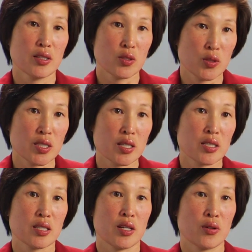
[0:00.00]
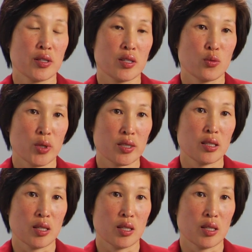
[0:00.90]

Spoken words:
to just the area where the